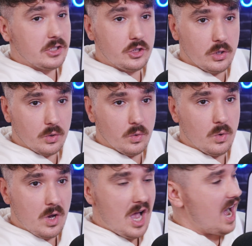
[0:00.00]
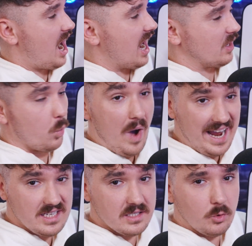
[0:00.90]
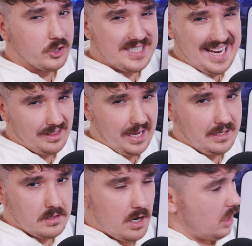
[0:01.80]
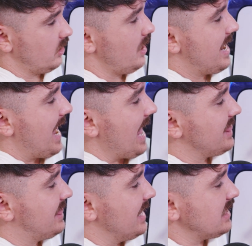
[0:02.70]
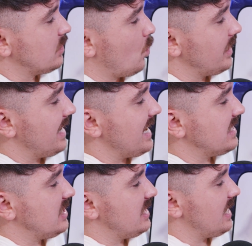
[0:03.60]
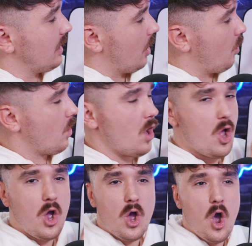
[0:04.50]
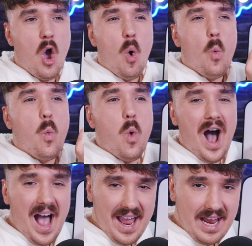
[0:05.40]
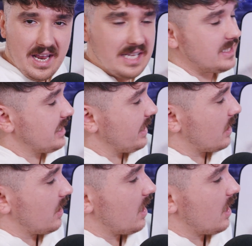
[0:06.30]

2 are white or daylight color. And this one is yellow. Why? It's like,